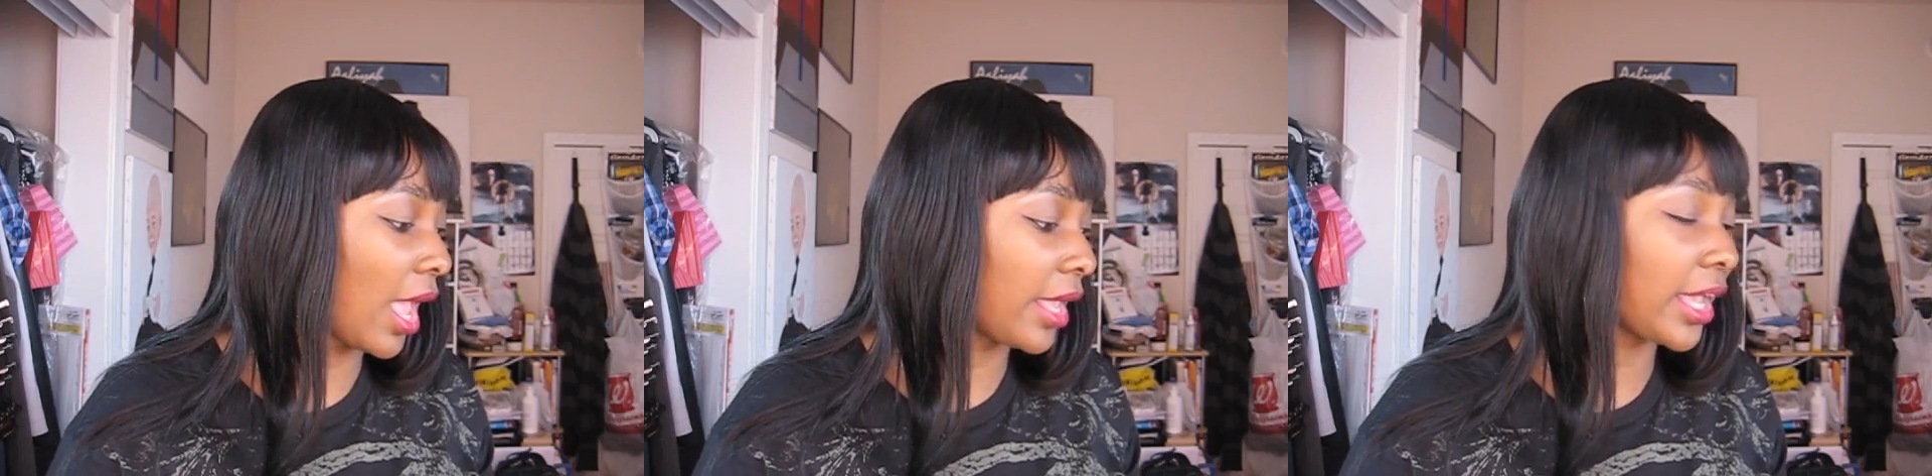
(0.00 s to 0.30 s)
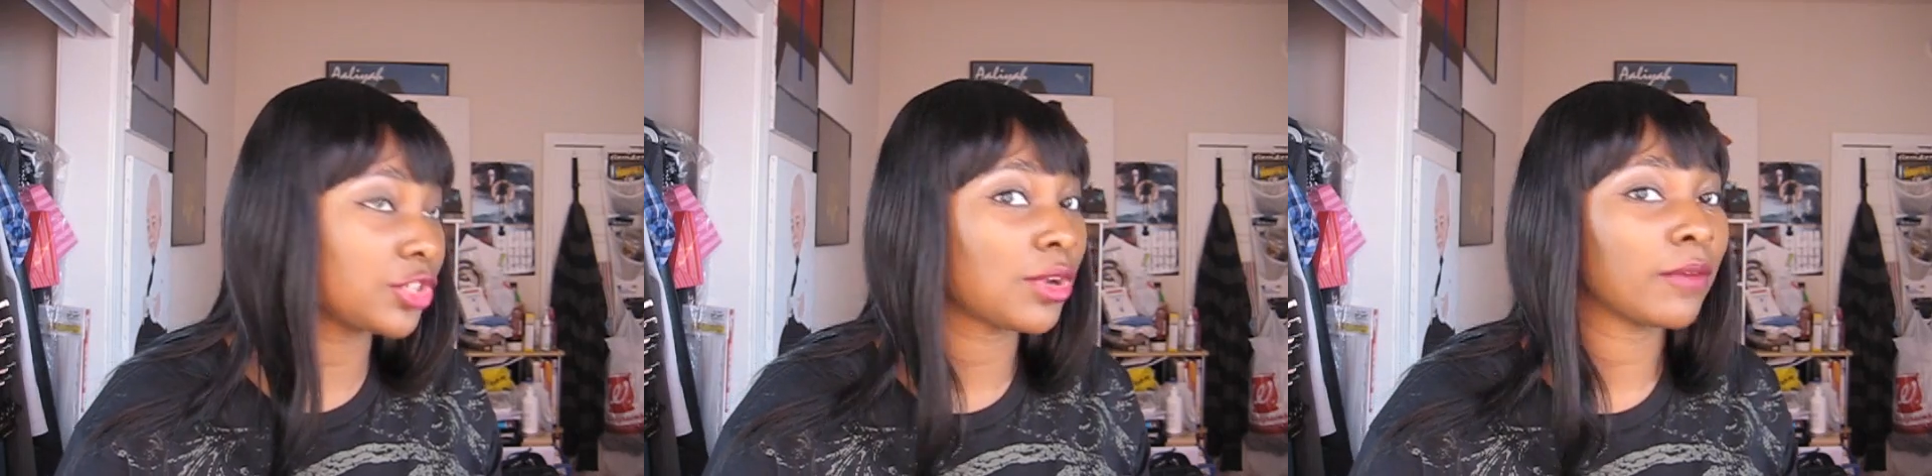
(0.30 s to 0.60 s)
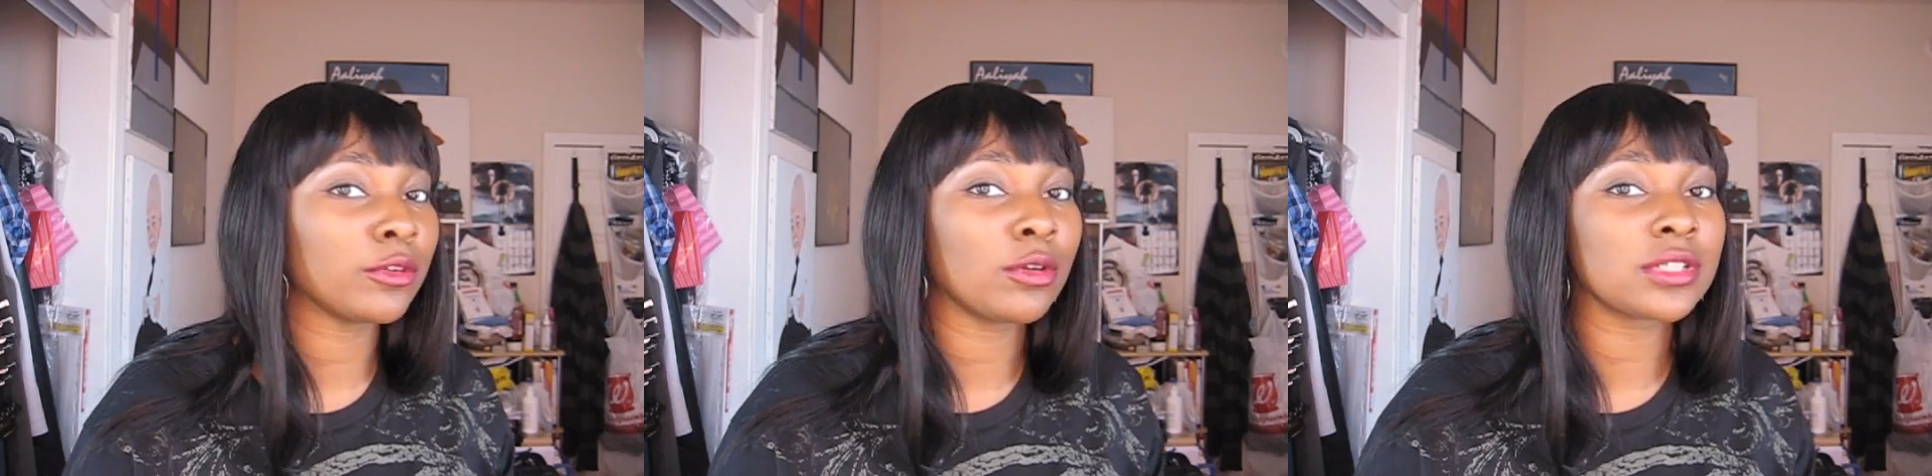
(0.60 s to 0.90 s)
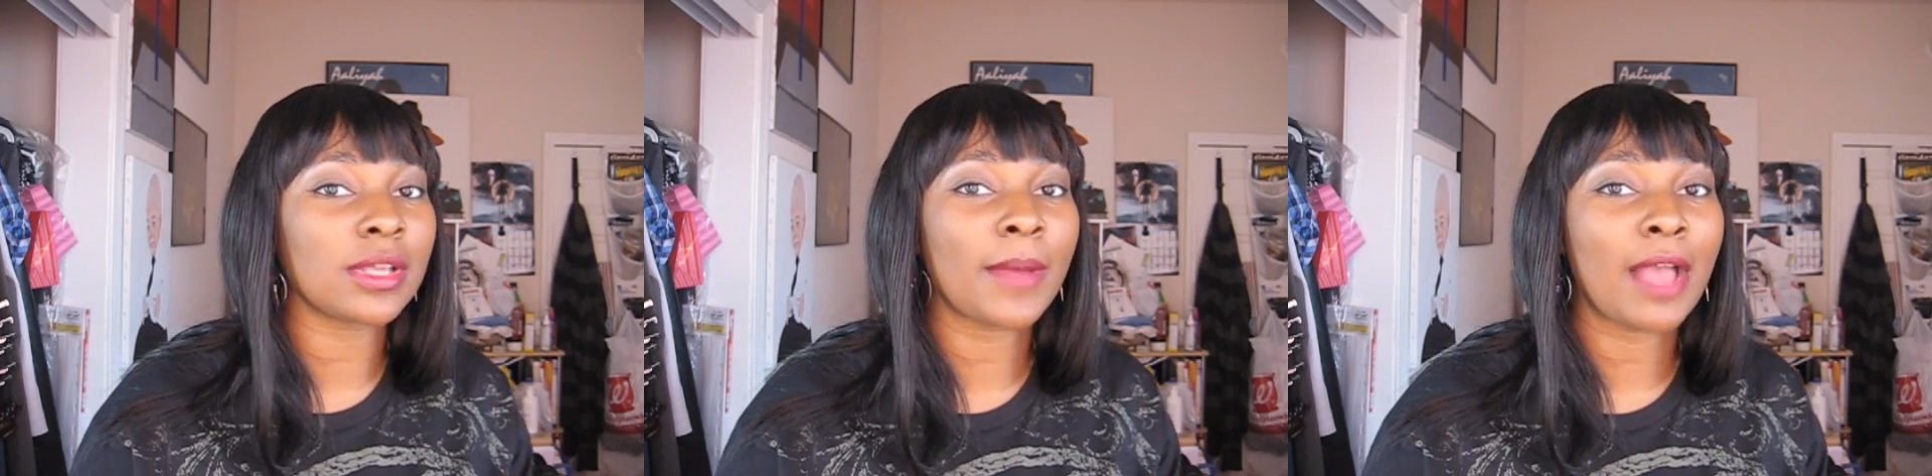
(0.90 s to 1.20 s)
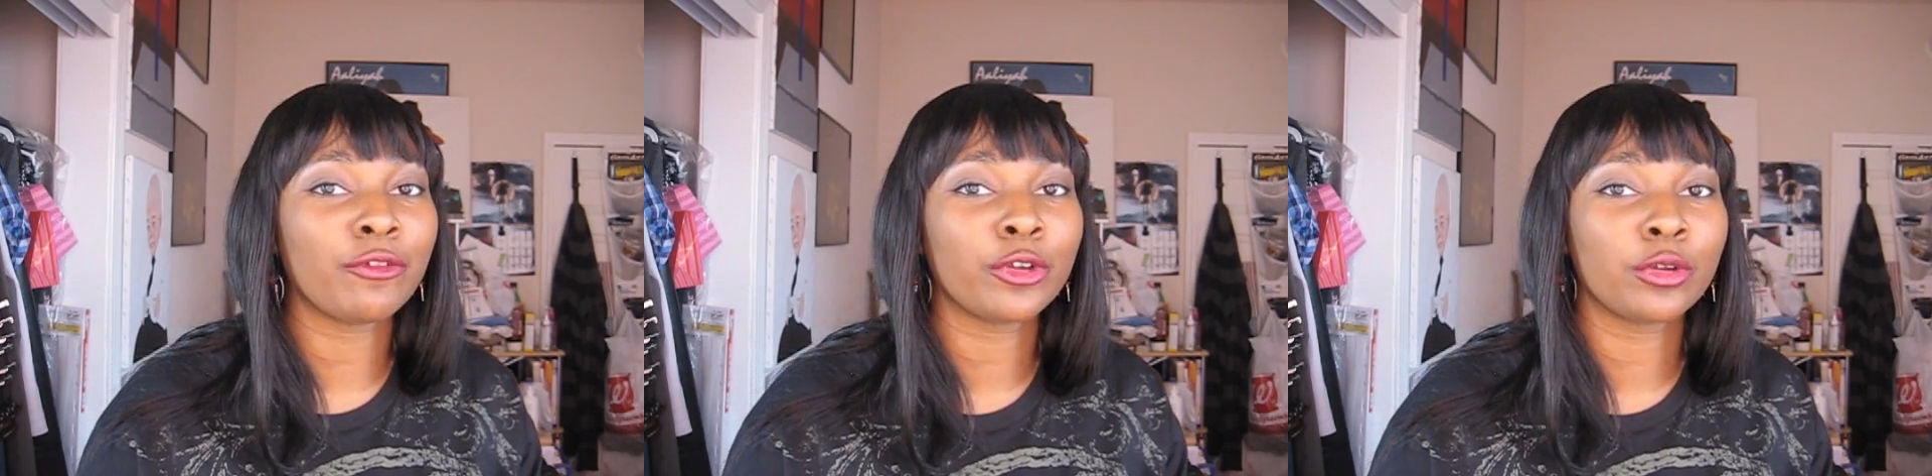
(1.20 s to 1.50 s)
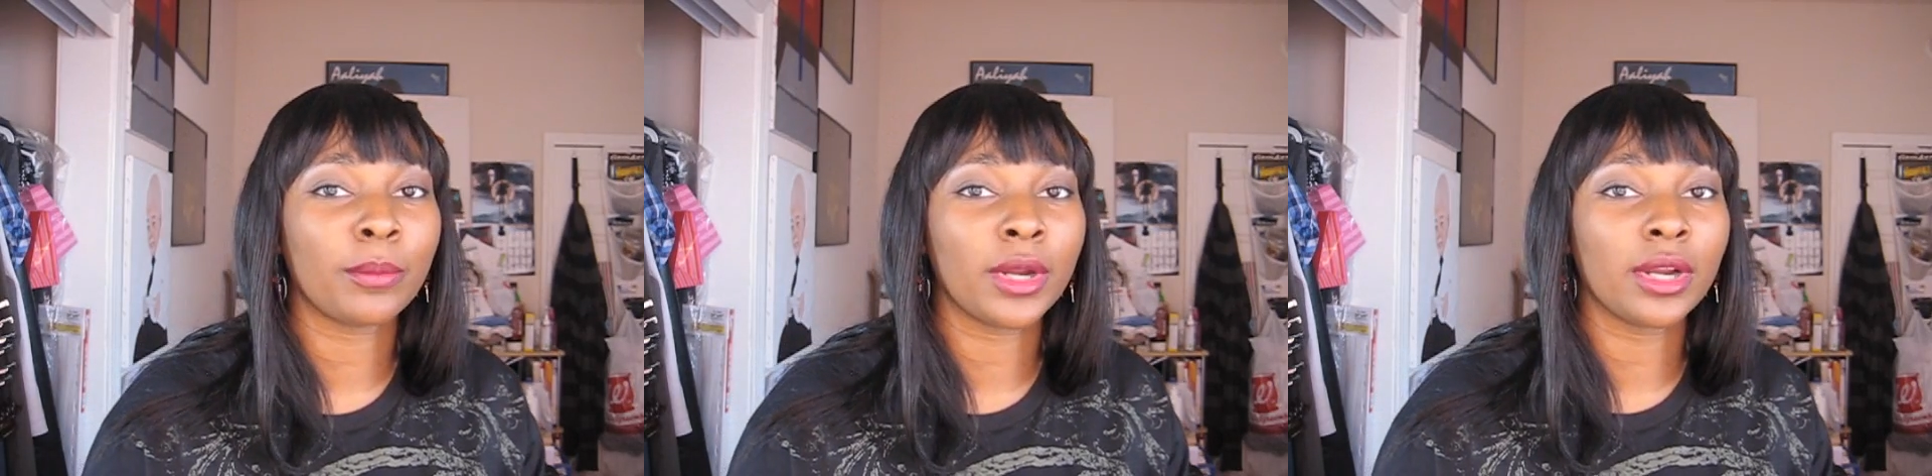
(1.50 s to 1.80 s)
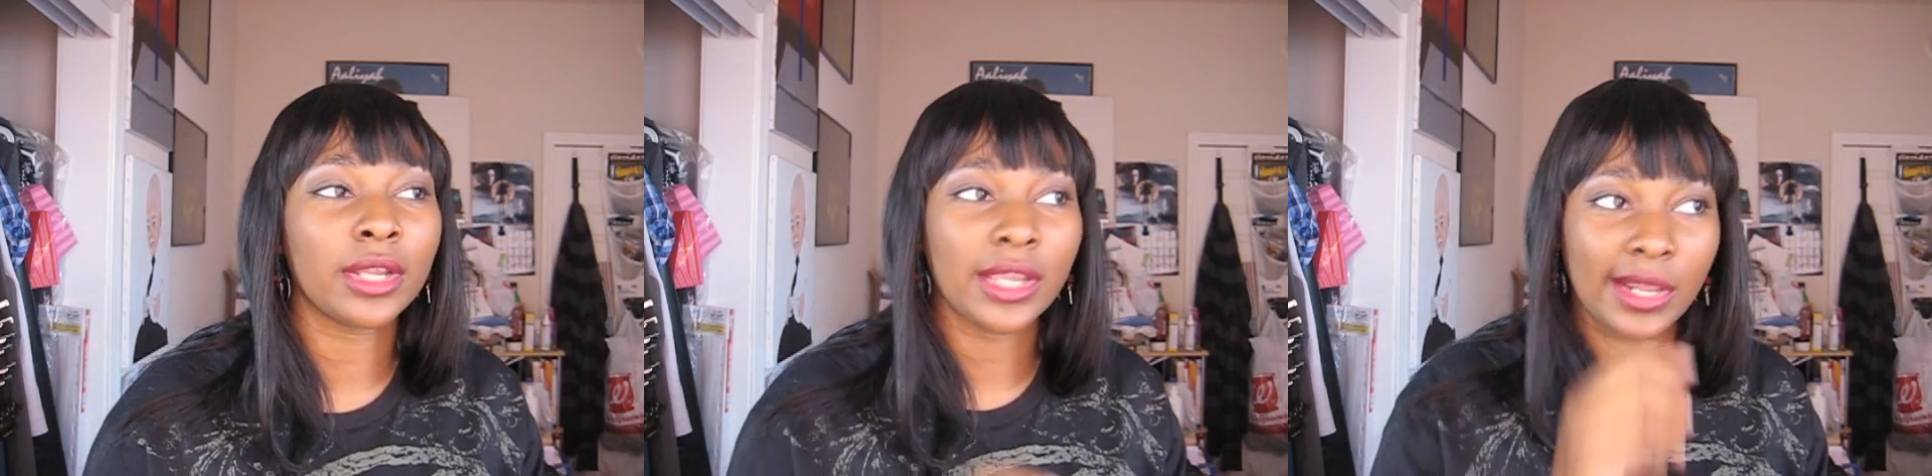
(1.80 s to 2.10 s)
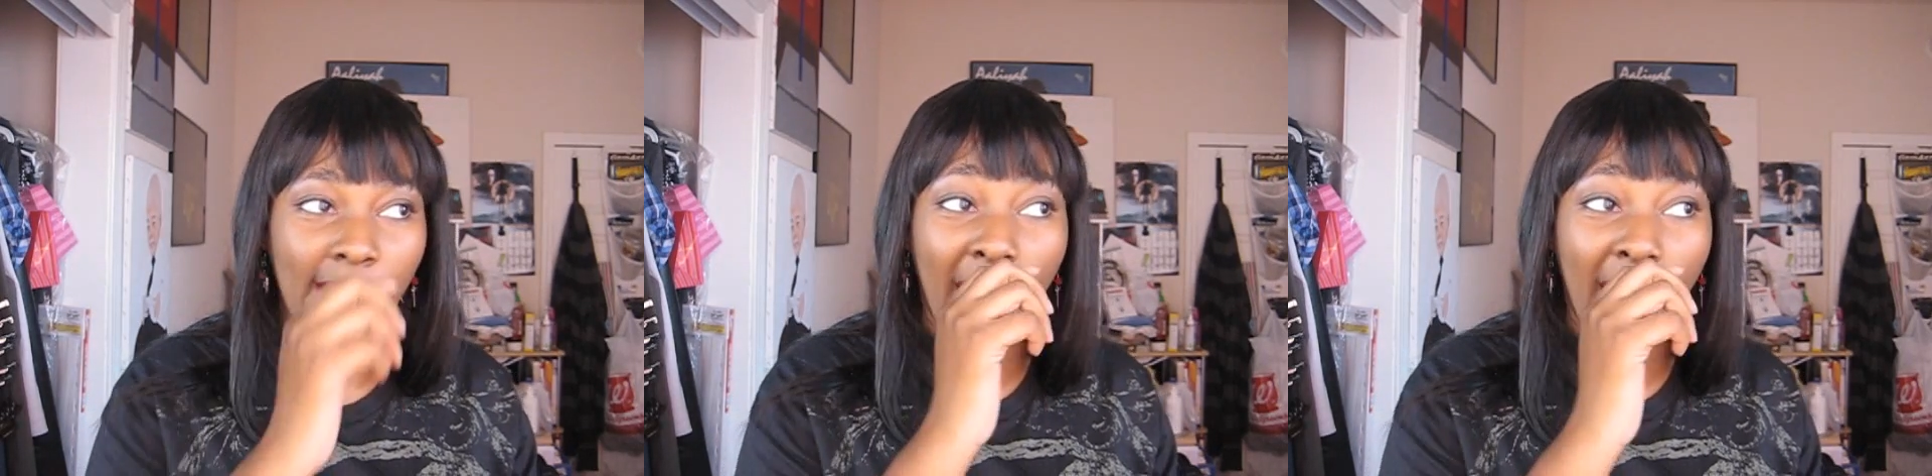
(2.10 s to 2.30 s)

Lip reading: In case you haven't noticed, I'm African American.